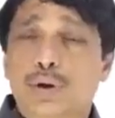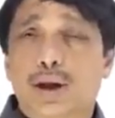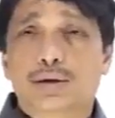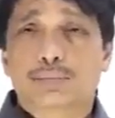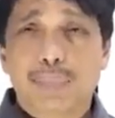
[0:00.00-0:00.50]
throw
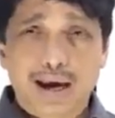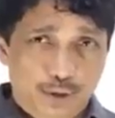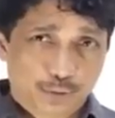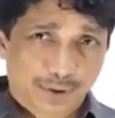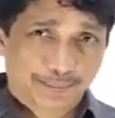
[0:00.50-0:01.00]
the answer
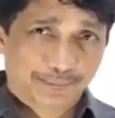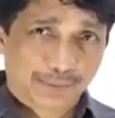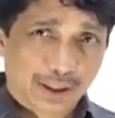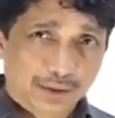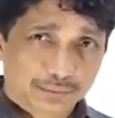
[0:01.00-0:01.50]
back to me.
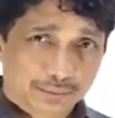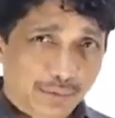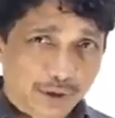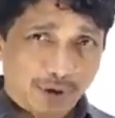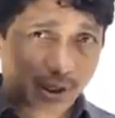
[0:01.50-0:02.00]
Okay,
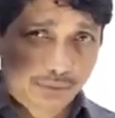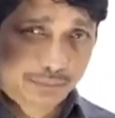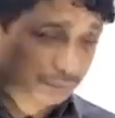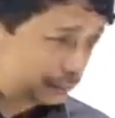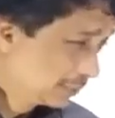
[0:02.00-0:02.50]
best of
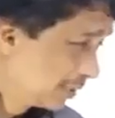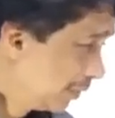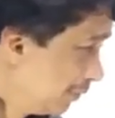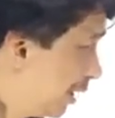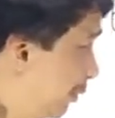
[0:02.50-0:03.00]
luck.
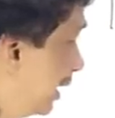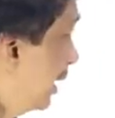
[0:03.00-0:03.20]
Very